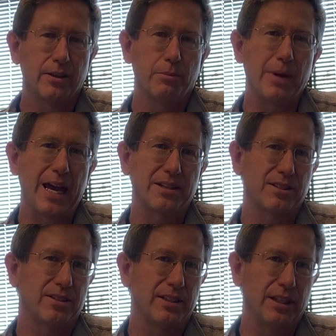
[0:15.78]

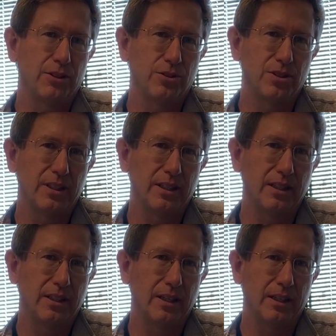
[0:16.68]
masks that you
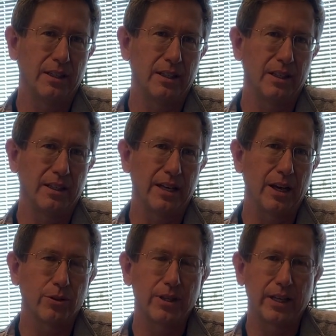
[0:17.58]
see in
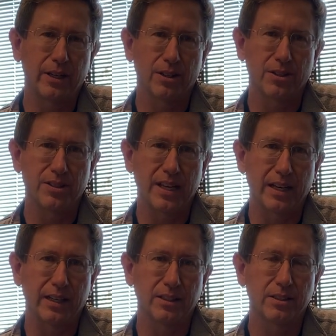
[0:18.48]
healthcare
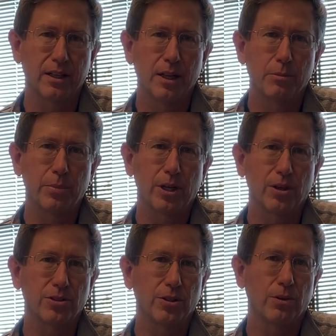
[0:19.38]
settings, but
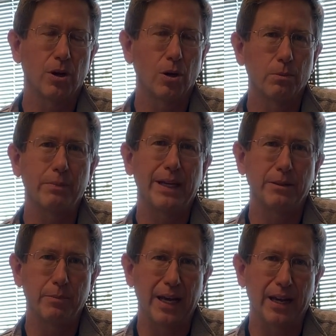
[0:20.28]
also
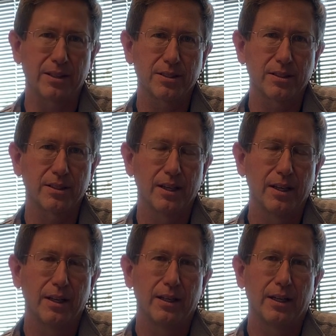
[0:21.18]
homemade masks.
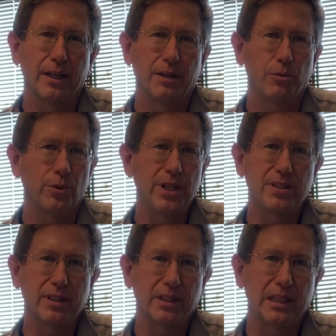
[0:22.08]

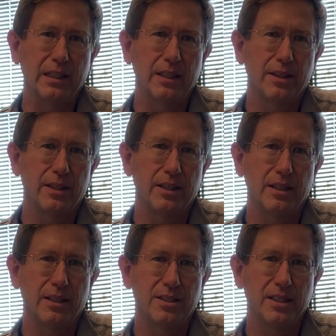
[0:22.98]
Recently,
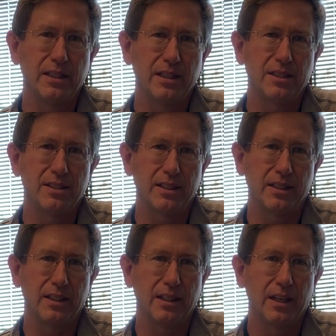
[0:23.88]
the
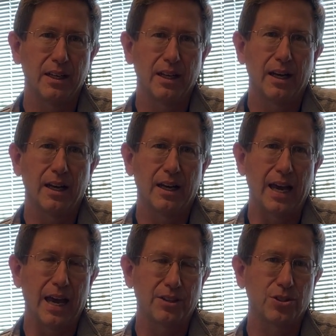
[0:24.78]
CDC
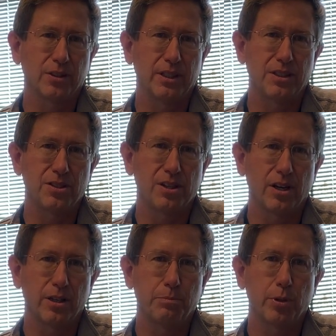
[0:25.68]
actually
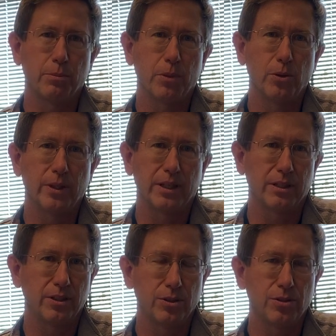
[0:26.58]
started promoting
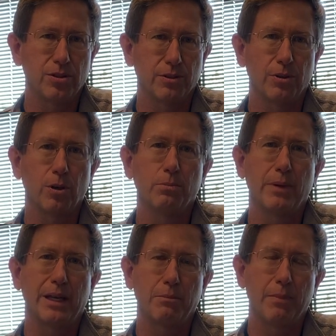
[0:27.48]
the use of
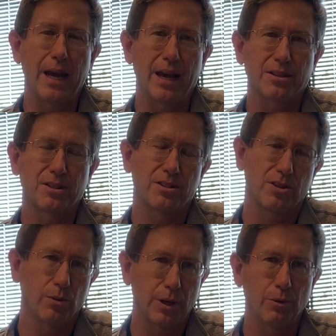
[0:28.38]
homemade masks.
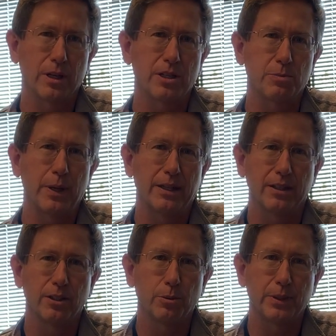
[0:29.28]
So I want to spend a
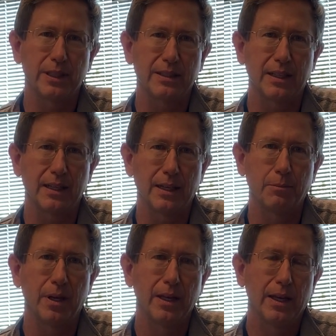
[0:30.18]
little bit of
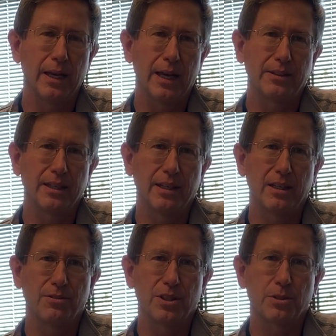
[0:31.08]
time at the
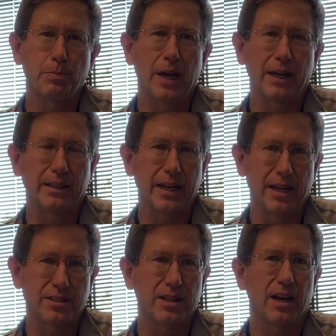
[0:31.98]
end of this
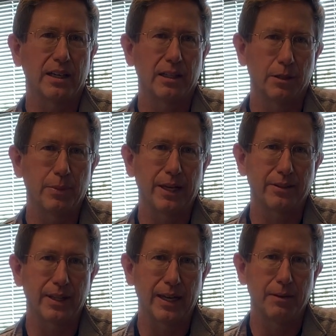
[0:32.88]
podcast talking about
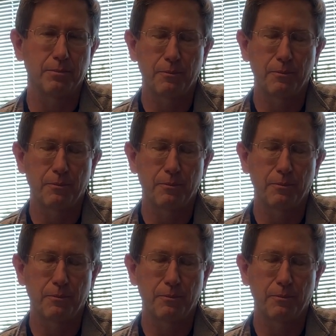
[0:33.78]
that.